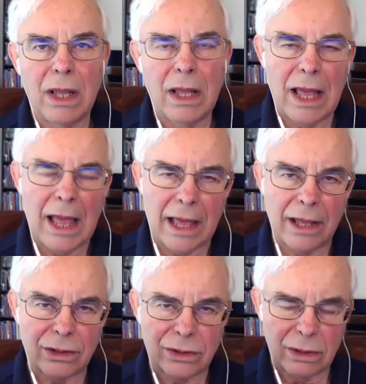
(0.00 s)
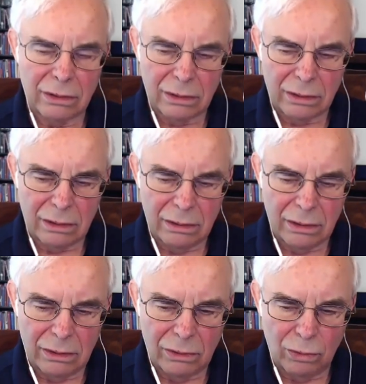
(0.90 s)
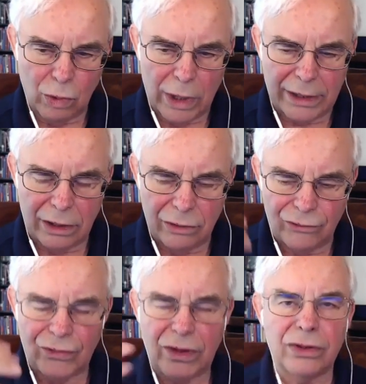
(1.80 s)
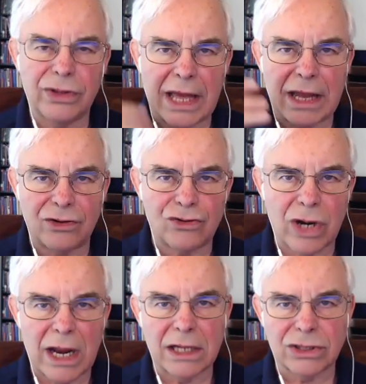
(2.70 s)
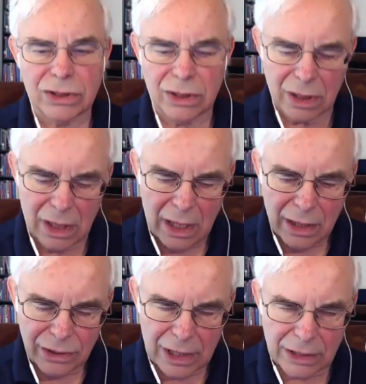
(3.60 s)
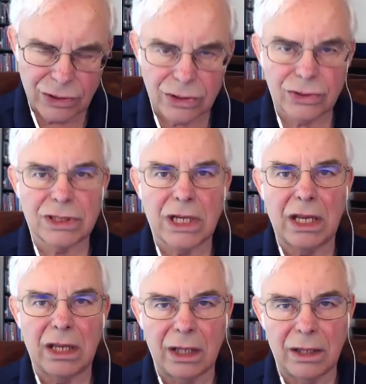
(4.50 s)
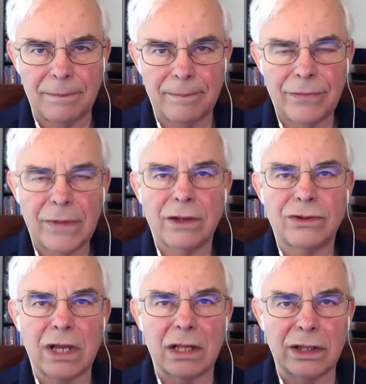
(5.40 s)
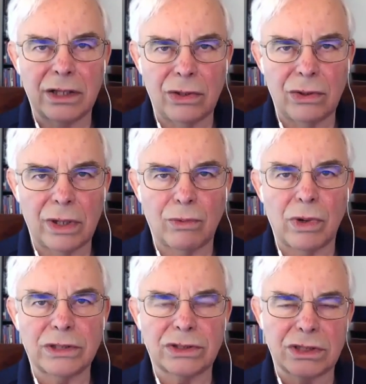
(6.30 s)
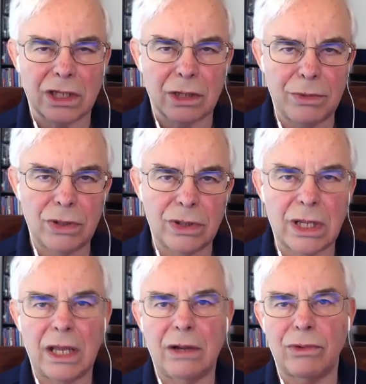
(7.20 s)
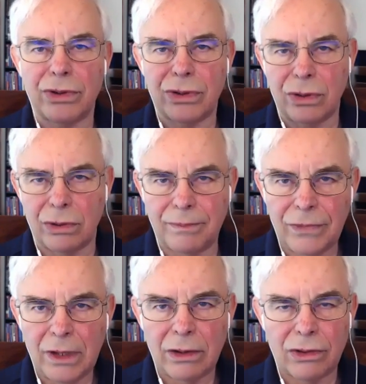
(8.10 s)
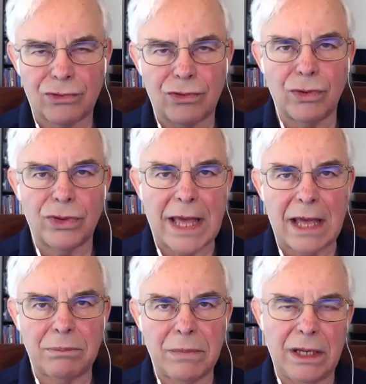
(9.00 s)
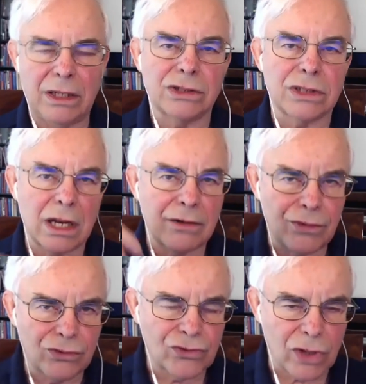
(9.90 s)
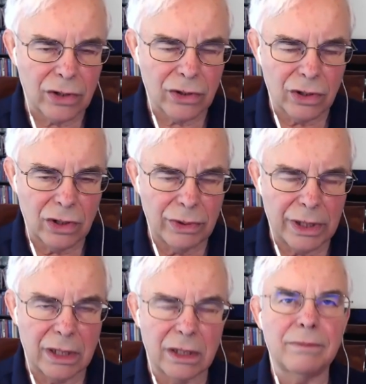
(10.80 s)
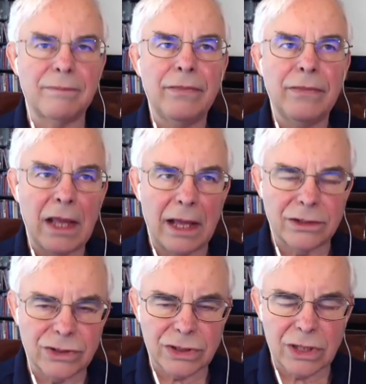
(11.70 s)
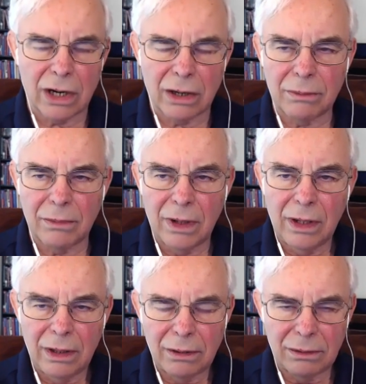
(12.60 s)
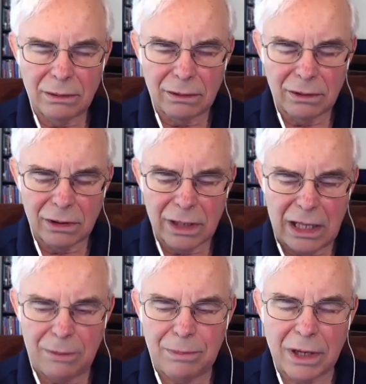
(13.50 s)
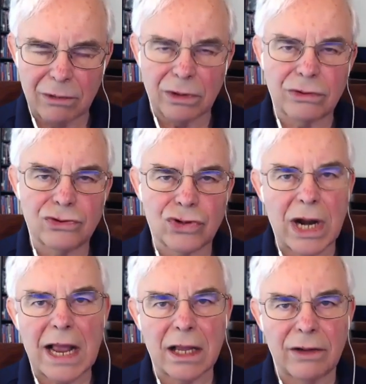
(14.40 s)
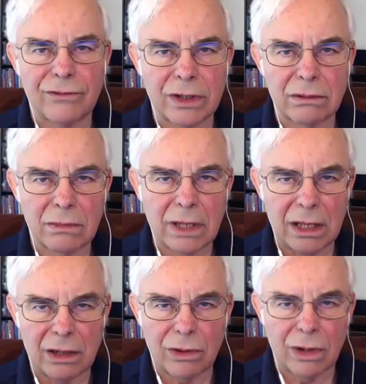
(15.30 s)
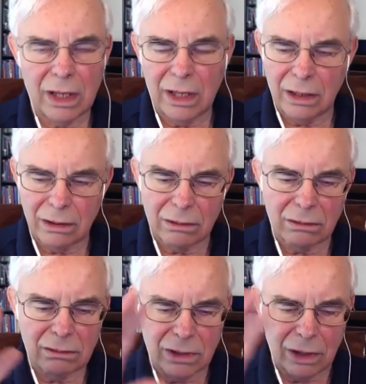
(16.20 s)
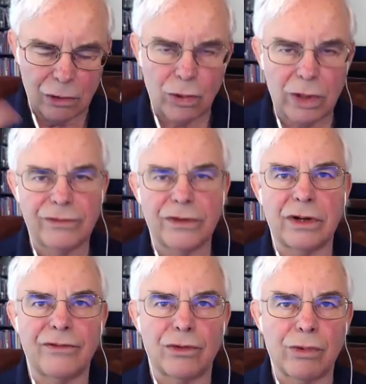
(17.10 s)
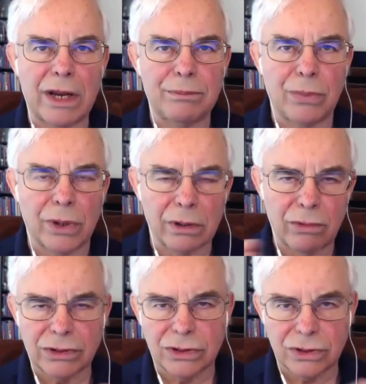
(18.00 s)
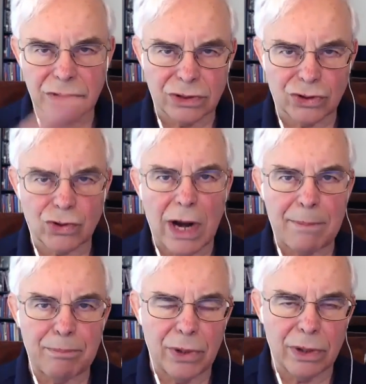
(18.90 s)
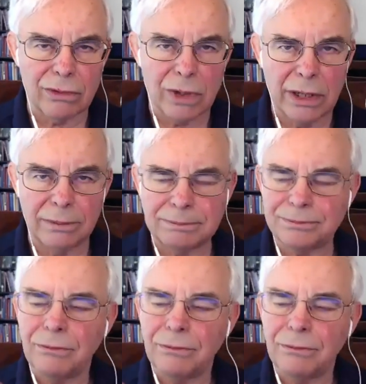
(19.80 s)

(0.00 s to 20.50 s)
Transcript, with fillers: And when you feel that attraction, that's your psyche telling you it wants to communicate with you through that means. Hmm. And if you start doing it and start keeping track of it, in, a, in the equivalent of a red book, which is a scrapbook, right?